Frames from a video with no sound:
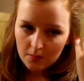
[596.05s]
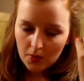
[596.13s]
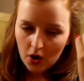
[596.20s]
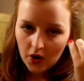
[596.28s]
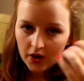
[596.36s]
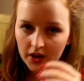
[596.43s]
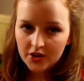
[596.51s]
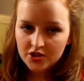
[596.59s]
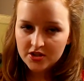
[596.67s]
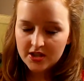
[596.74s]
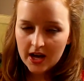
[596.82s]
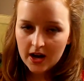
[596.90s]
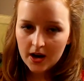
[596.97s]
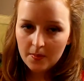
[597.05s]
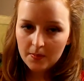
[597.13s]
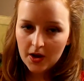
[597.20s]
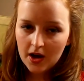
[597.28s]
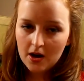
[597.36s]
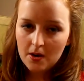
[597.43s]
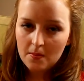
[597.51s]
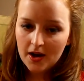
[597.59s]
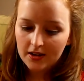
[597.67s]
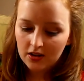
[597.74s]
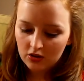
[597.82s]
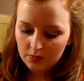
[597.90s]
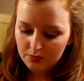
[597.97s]
highlighter there,
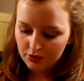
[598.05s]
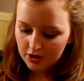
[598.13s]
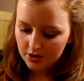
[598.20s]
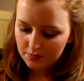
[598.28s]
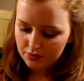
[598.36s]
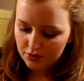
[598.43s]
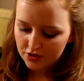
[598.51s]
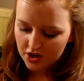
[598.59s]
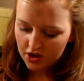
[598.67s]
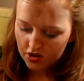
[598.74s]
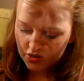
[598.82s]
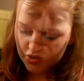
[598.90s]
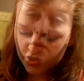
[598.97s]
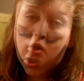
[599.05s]
and it's a brilliant product.